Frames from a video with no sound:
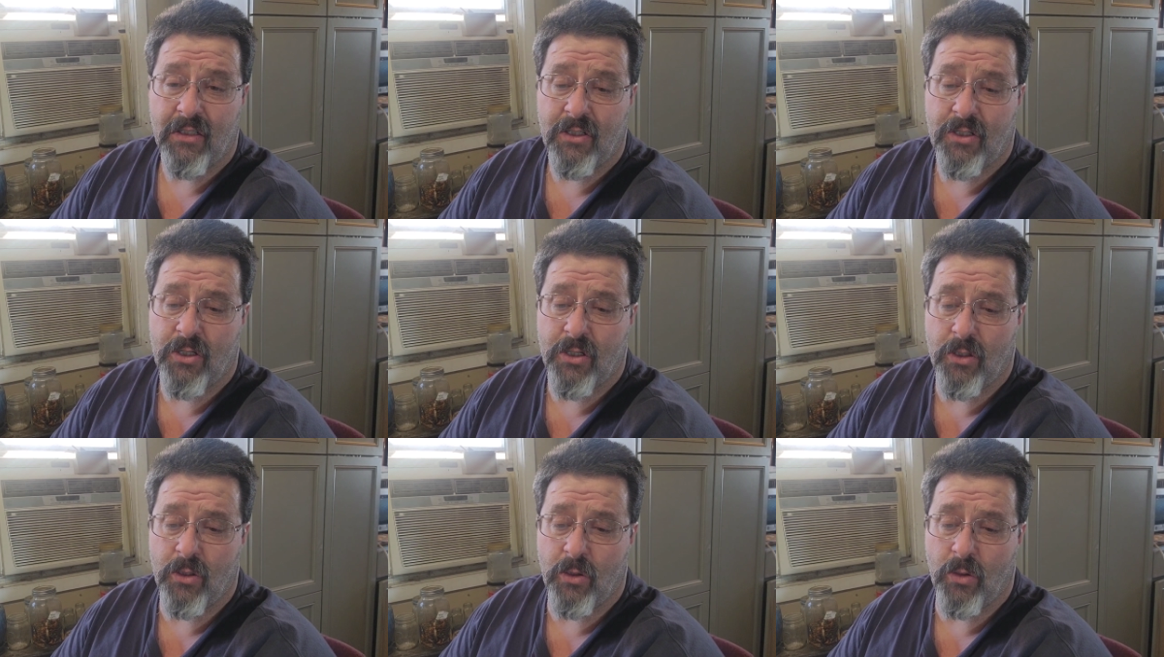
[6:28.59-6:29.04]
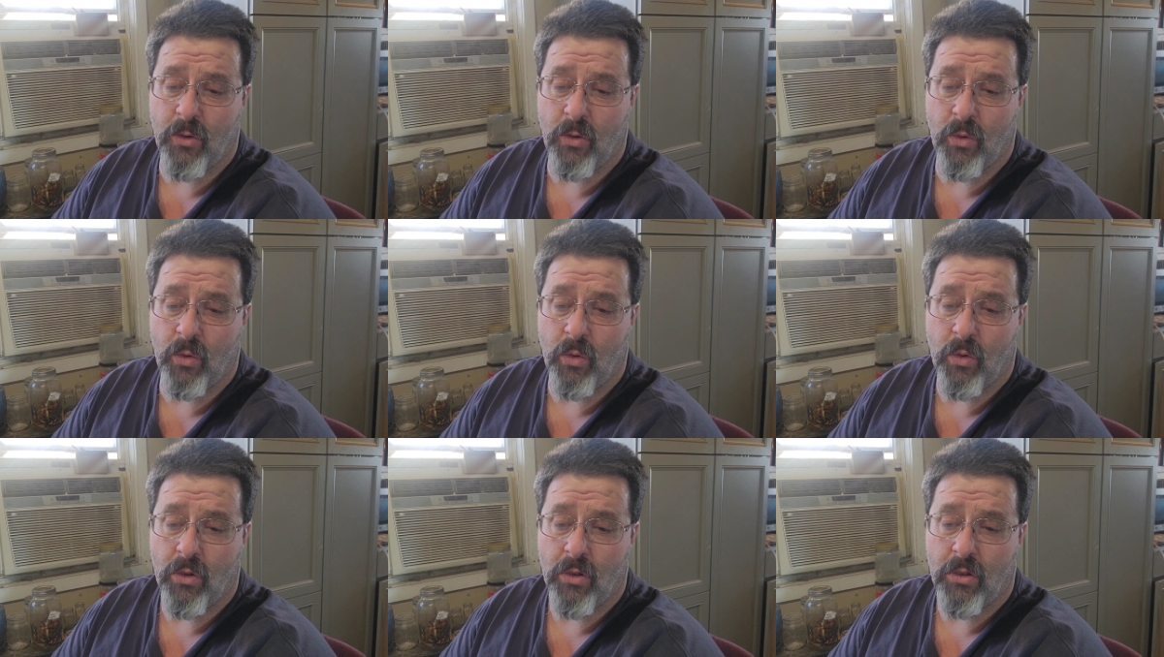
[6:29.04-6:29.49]

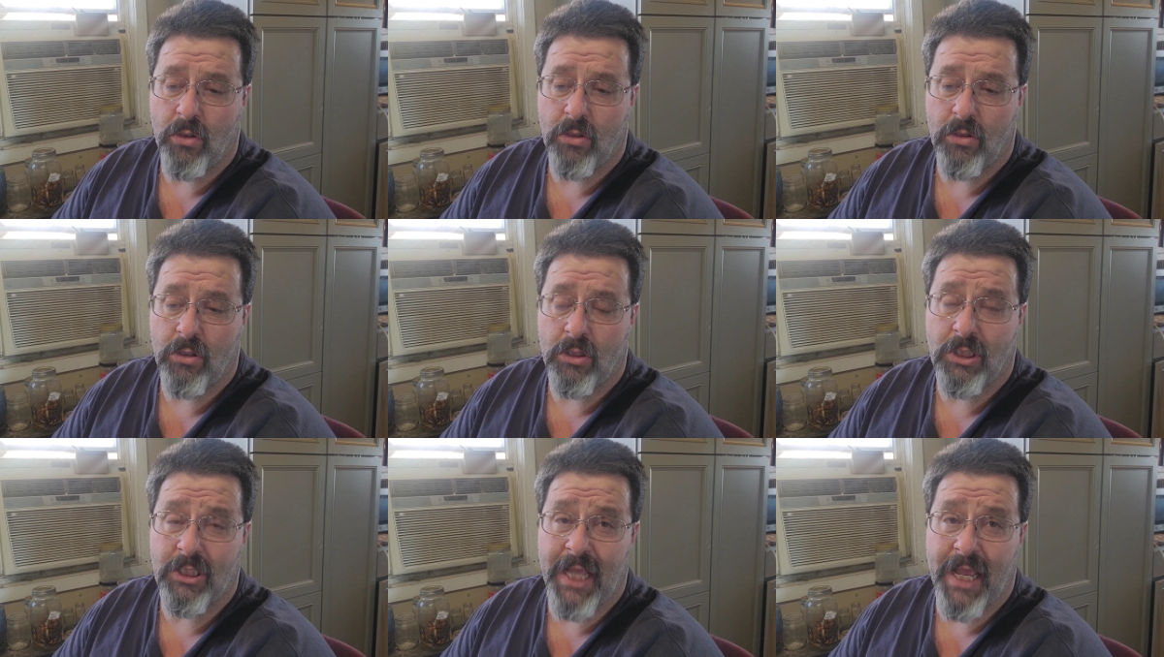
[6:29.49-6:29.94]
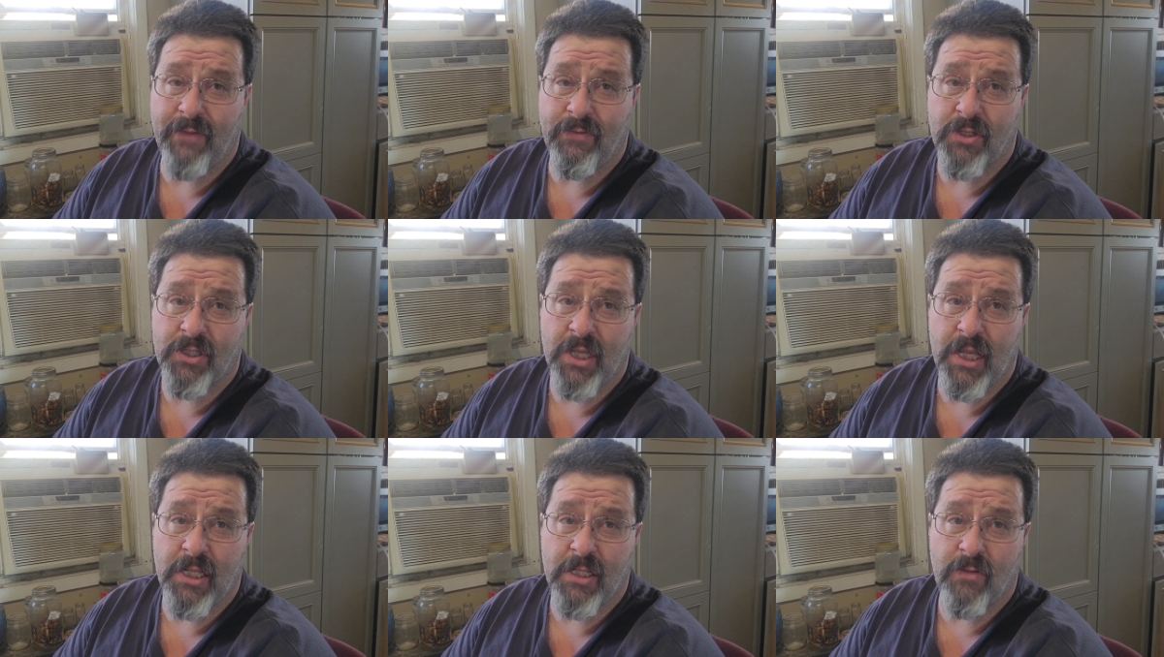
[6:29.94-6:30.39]
to save
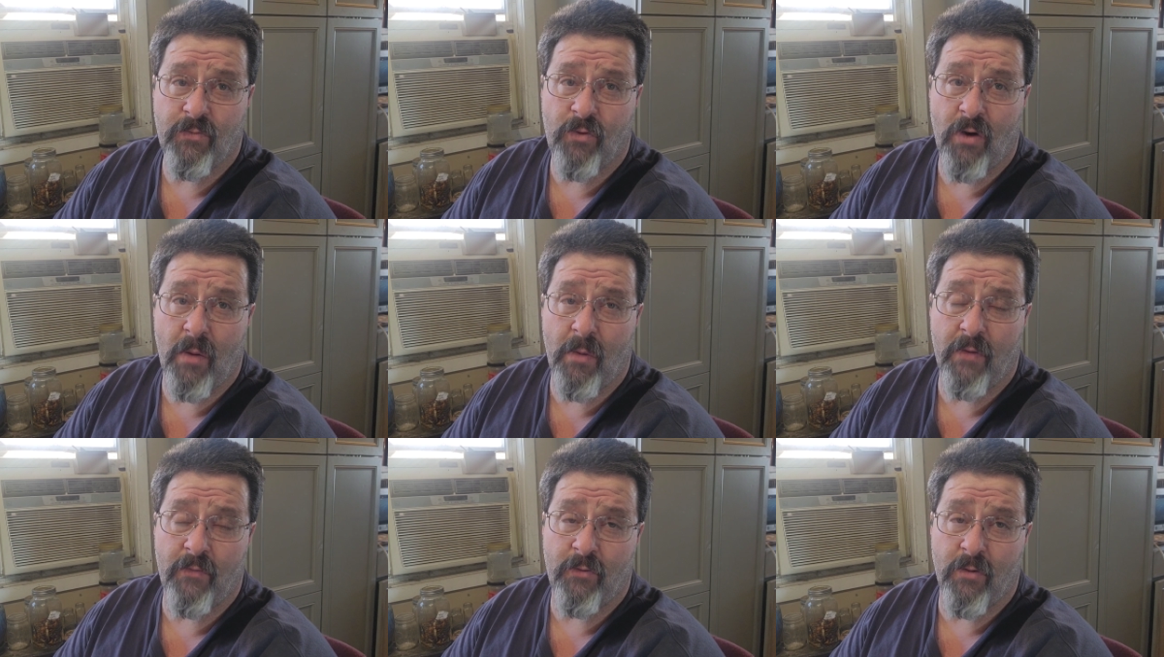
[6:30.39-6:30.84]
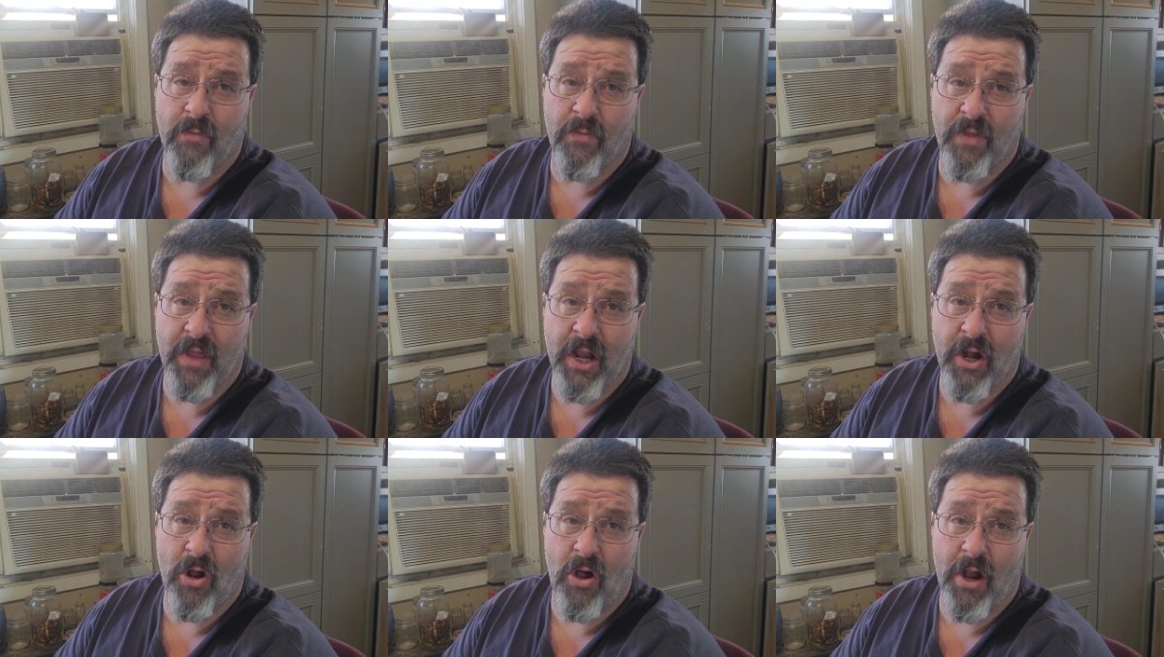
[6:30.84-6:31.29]
seeds from it from
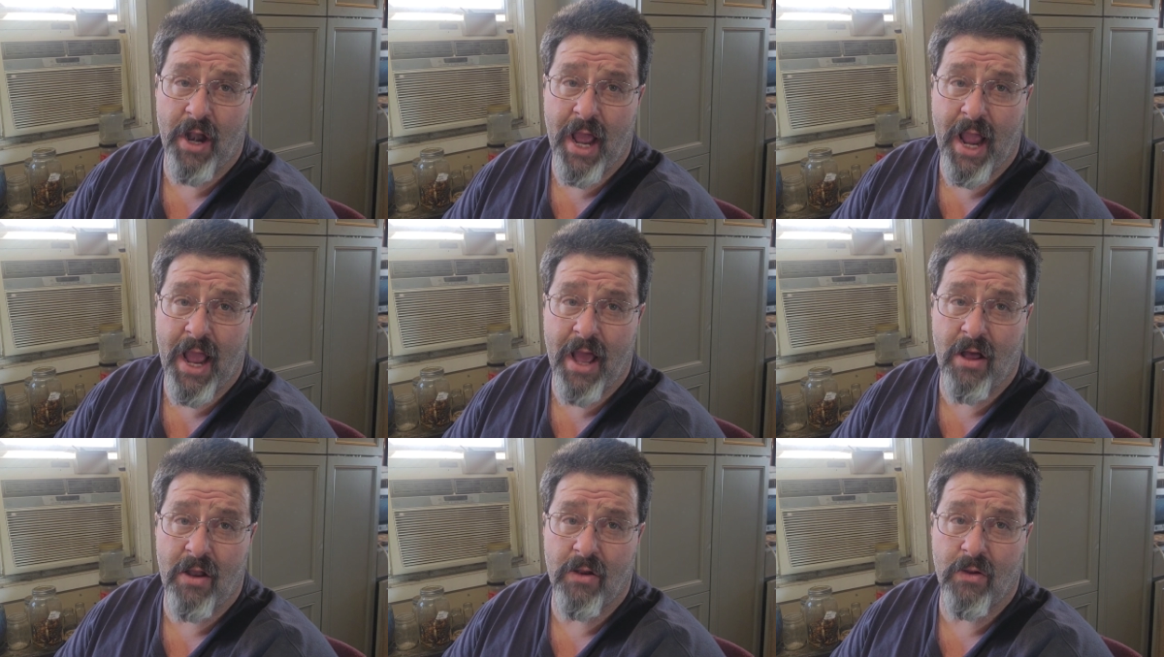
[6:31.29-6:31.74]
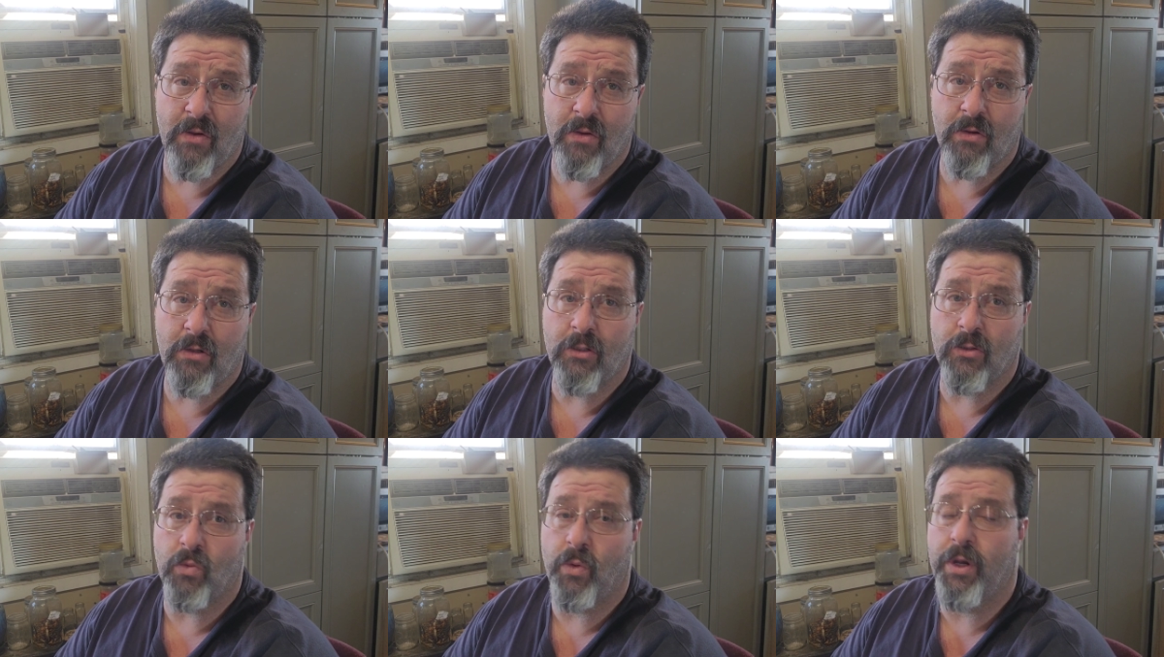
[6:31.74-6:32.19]
then on out,
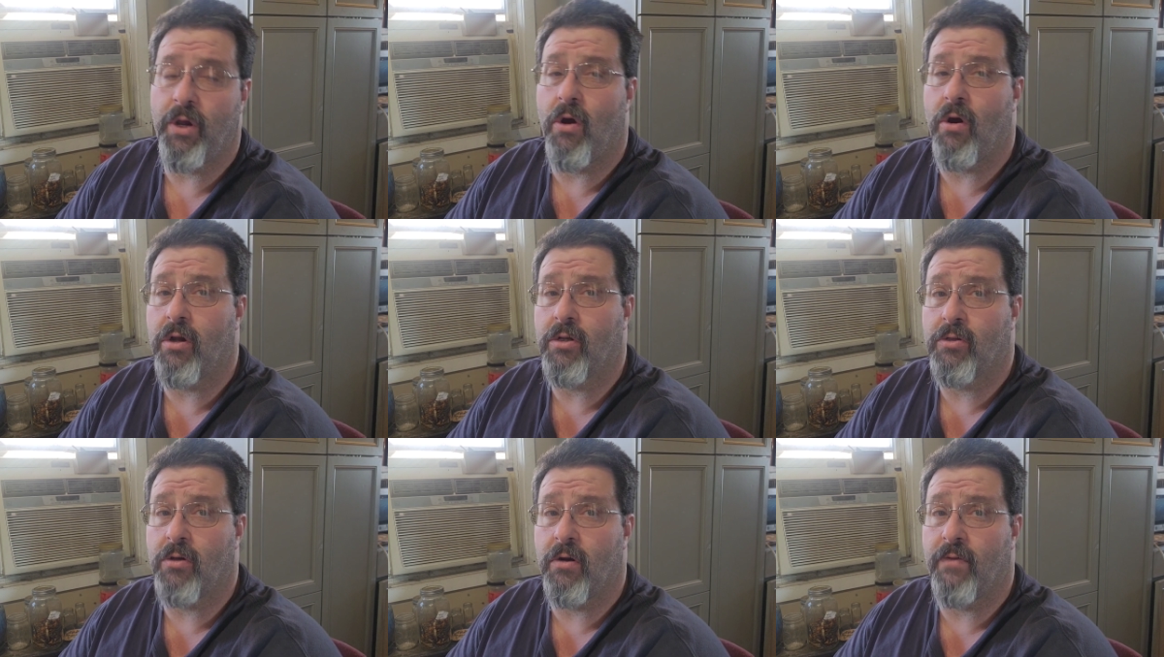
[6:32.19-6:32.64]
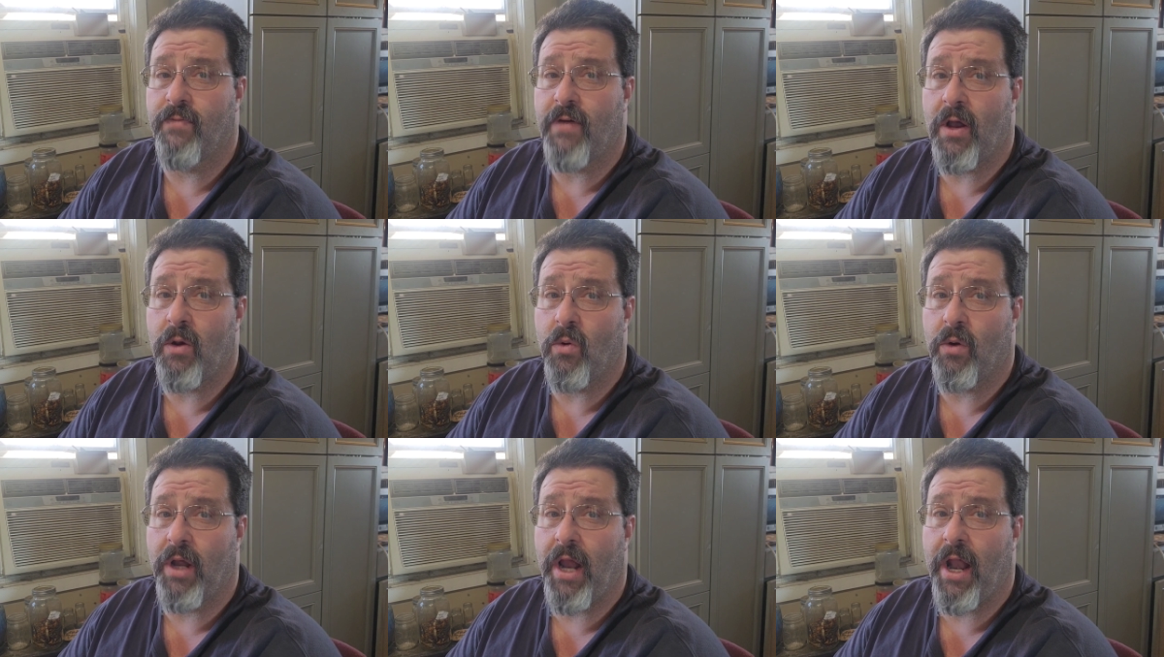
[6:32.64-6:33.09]
because we are a
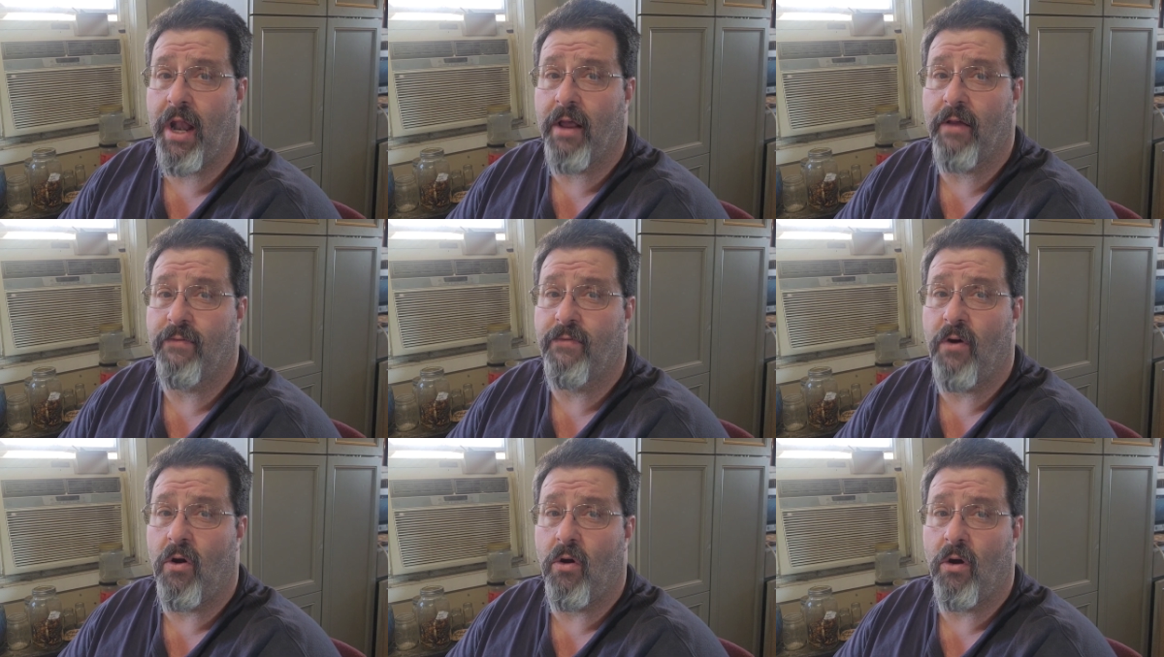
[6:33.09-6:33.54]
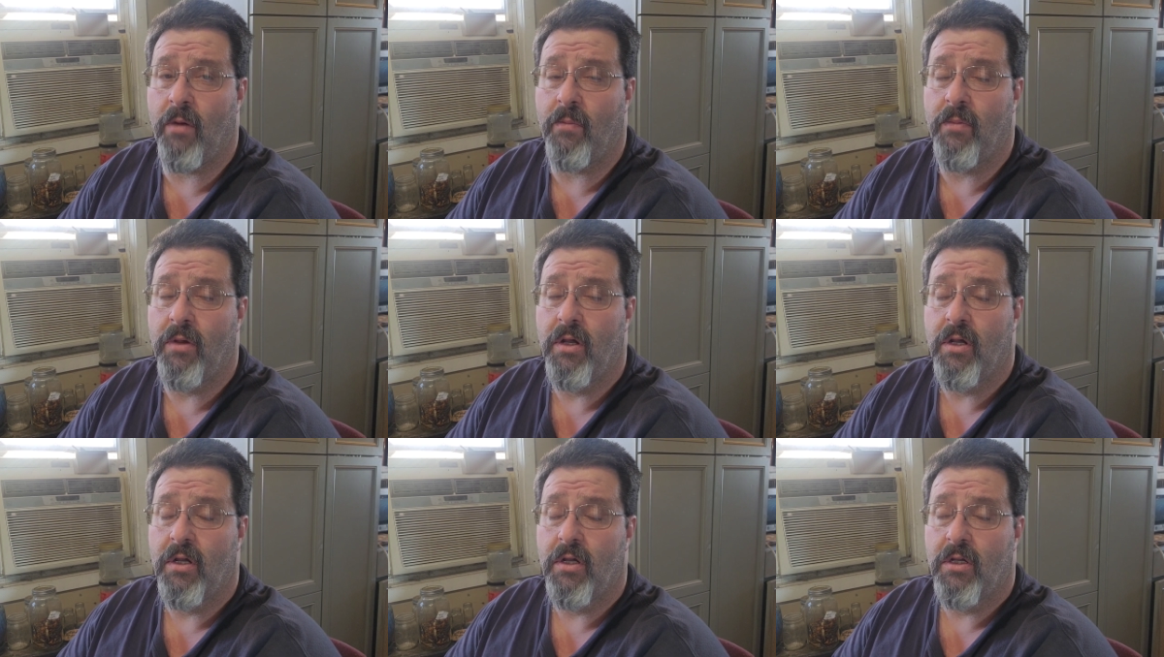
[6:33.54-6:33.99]
certified organic farm.